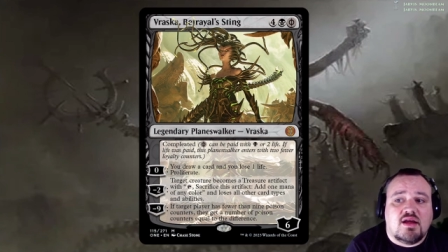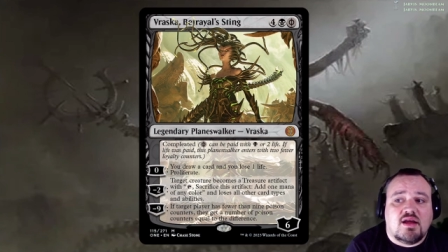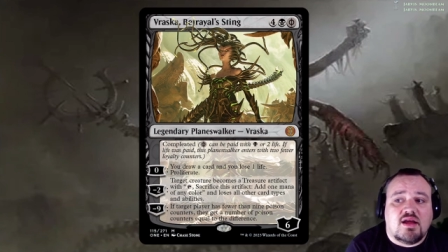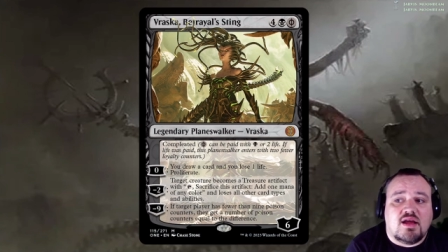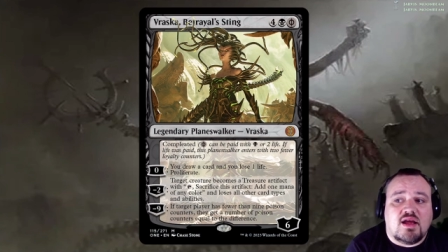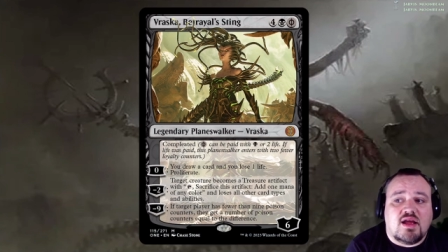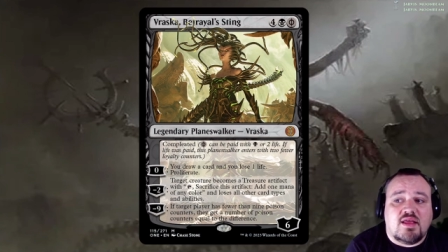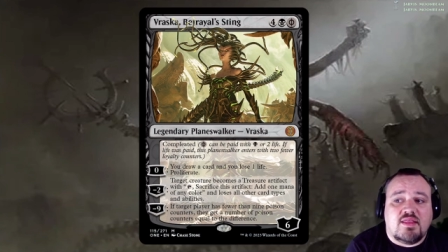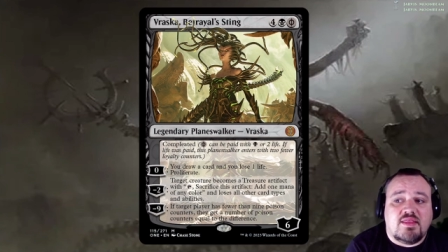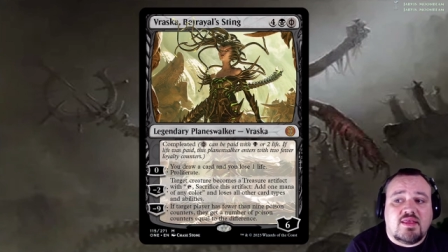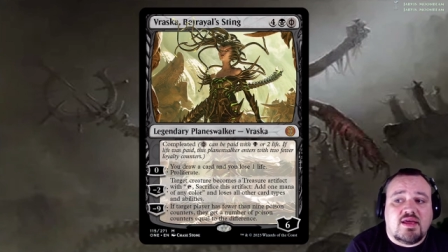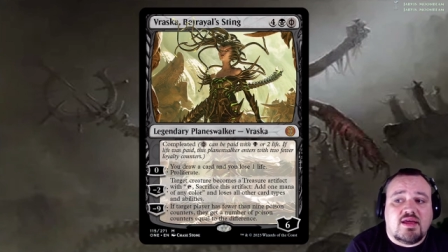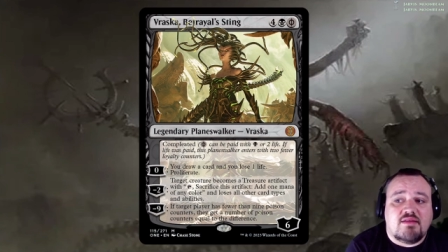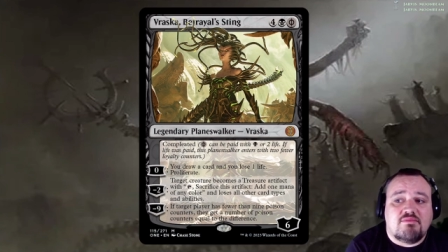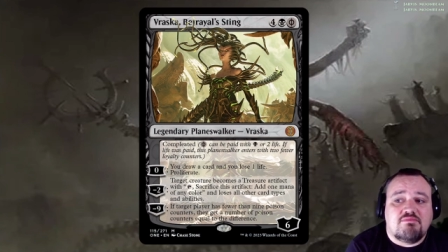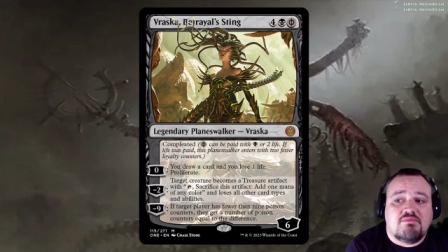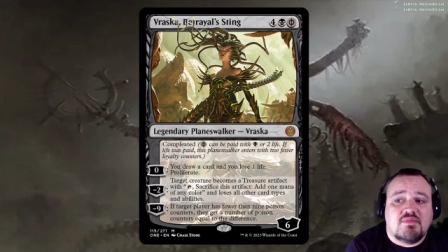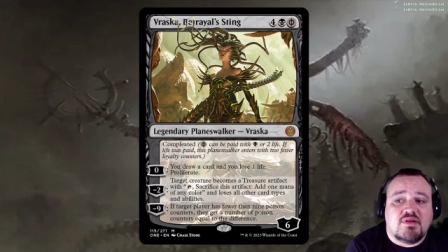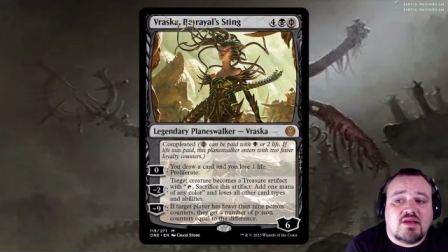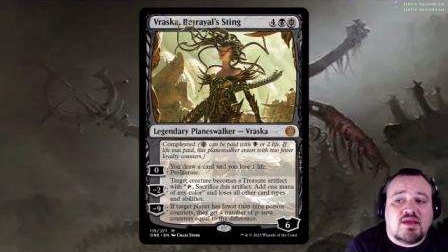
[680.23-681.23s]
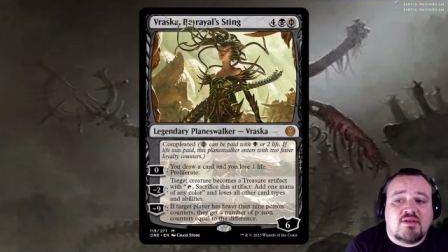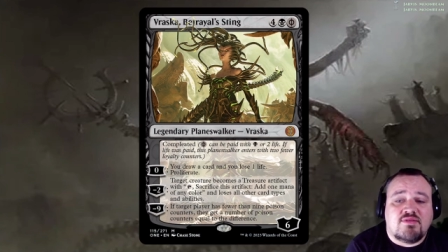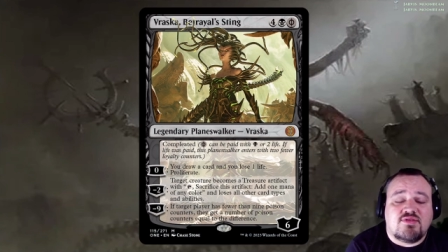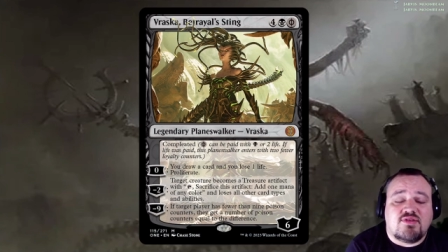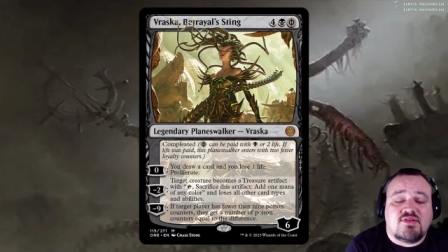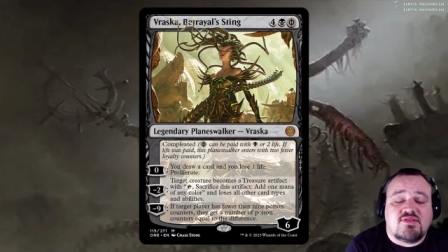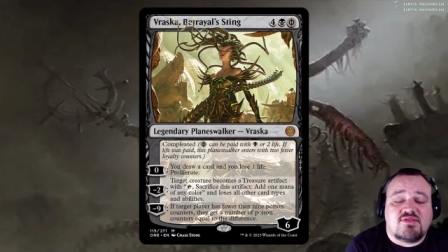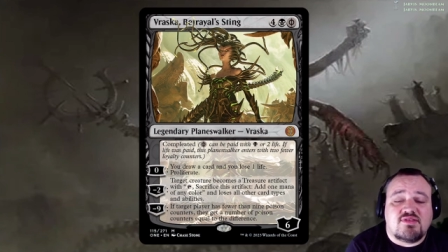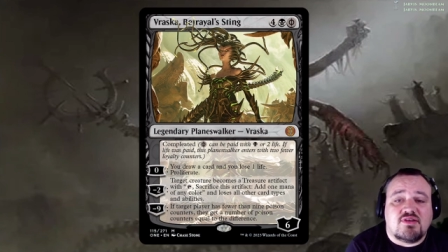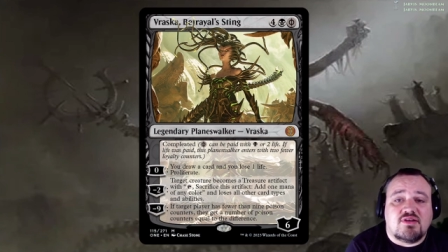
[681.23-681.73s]
and then if
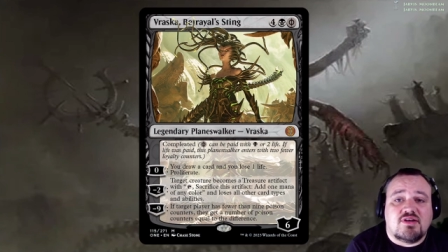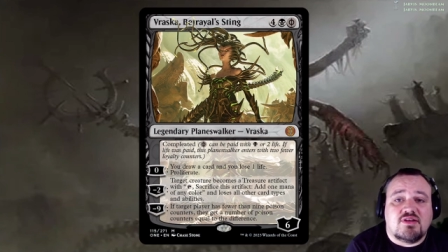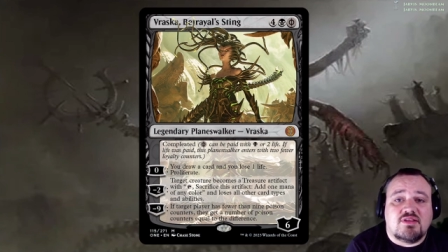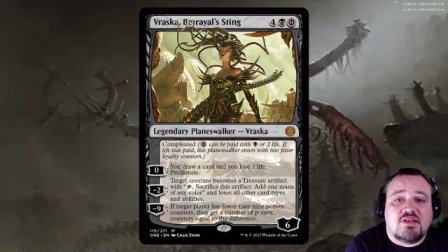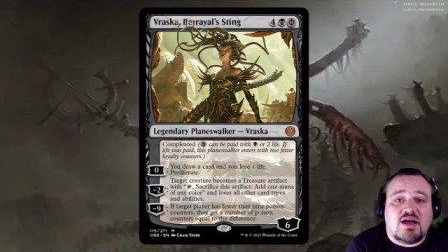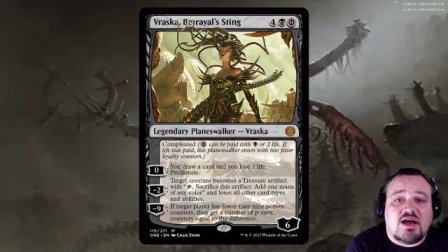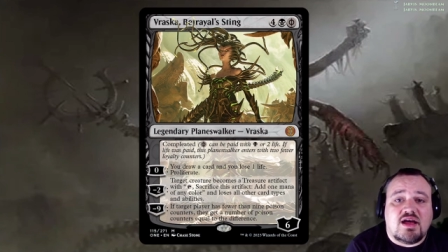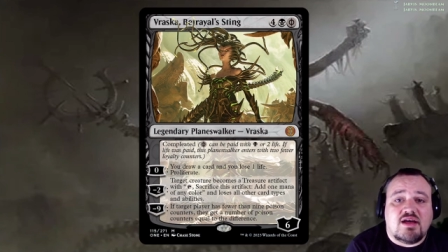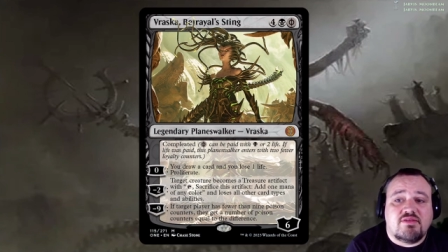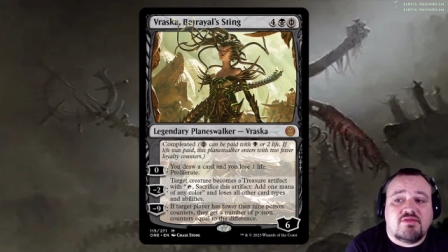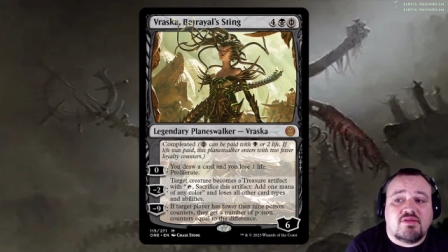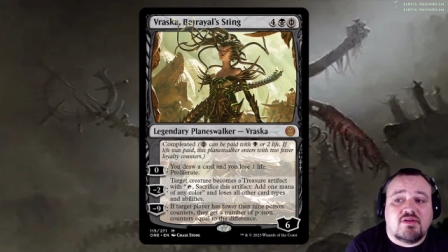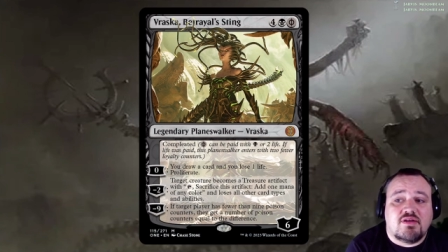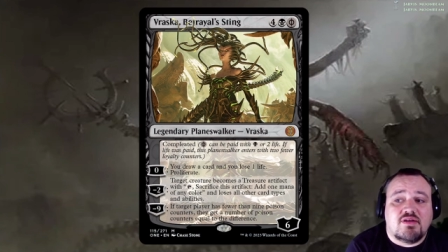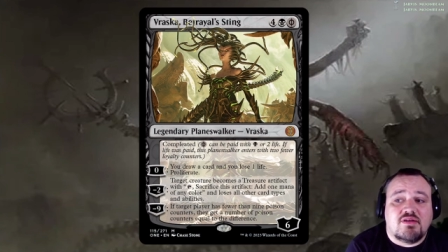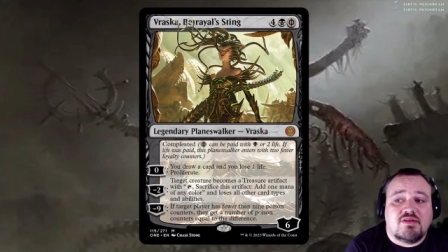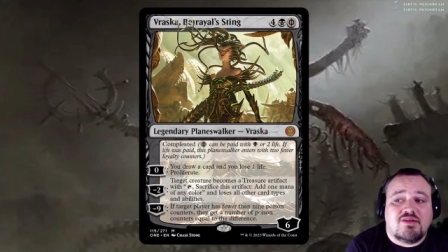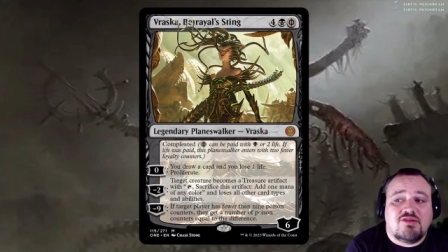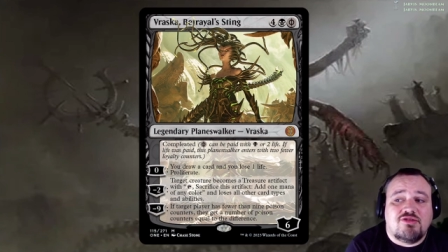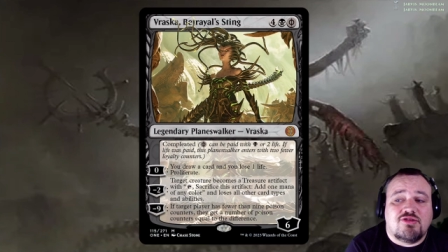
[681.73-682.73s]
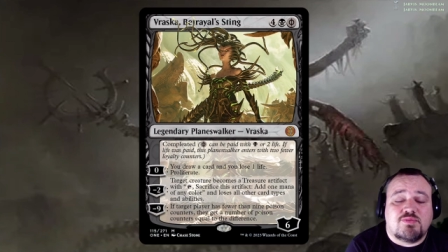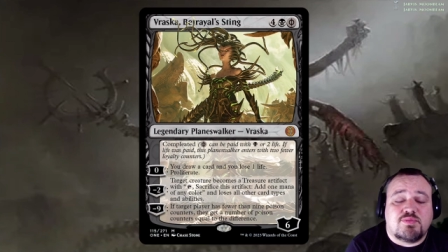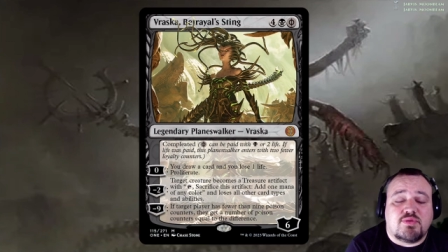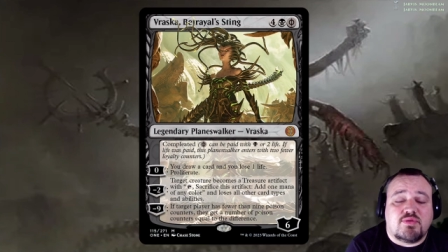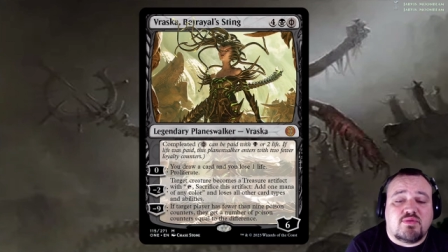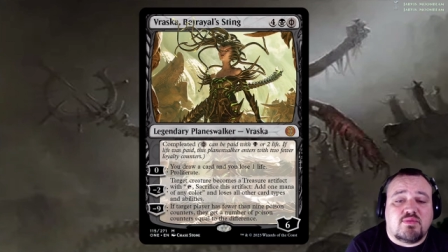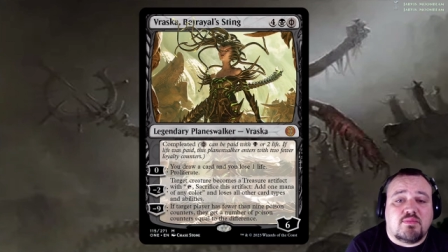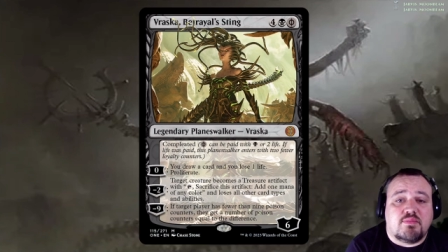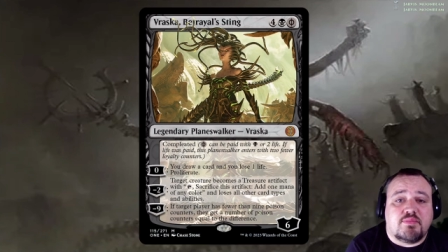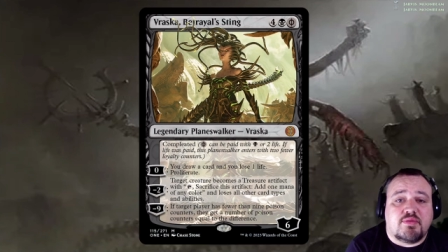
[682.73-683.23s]
she's still alive, you just
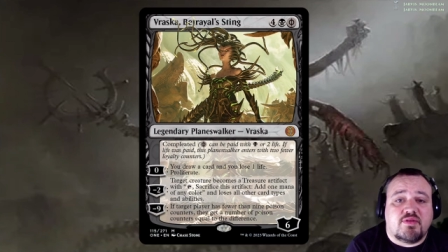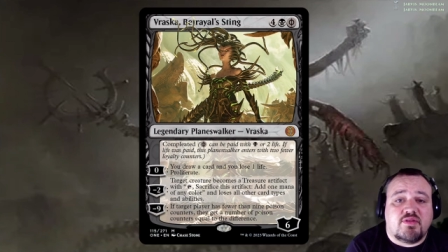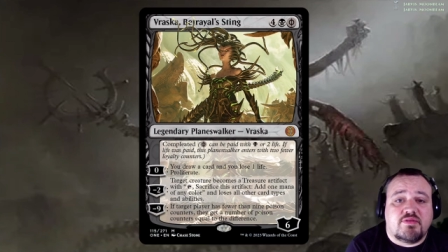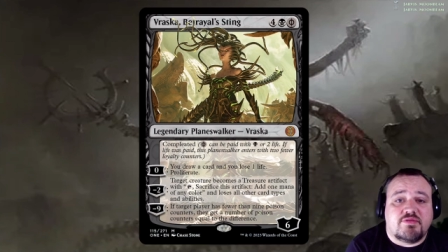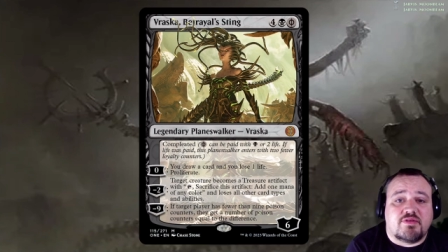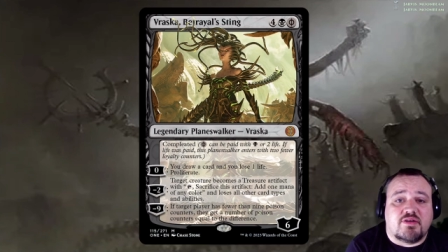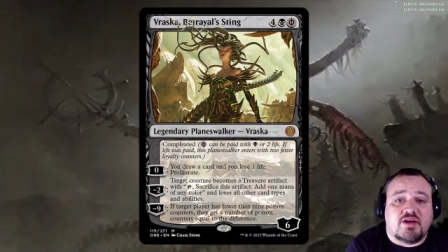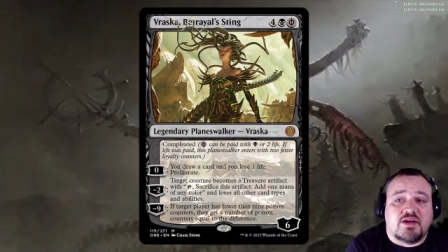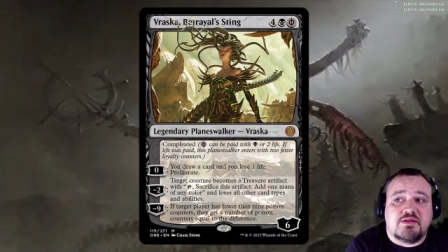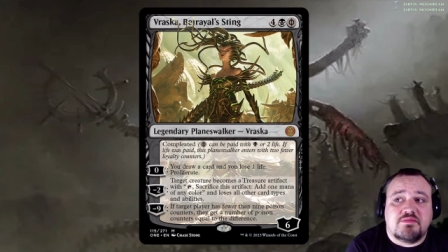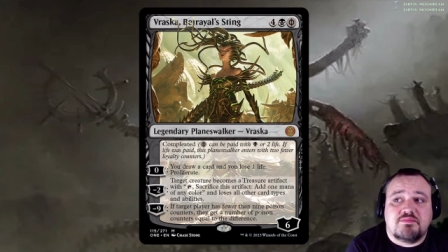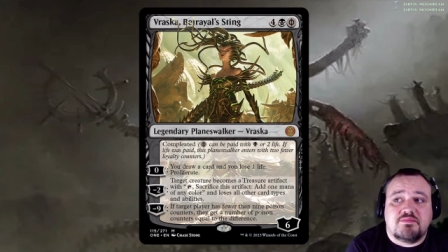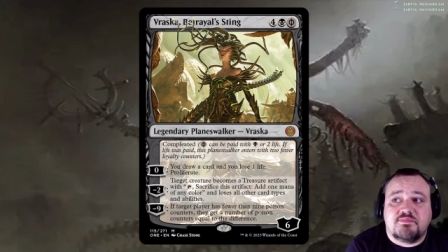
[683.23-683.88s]
proliferate.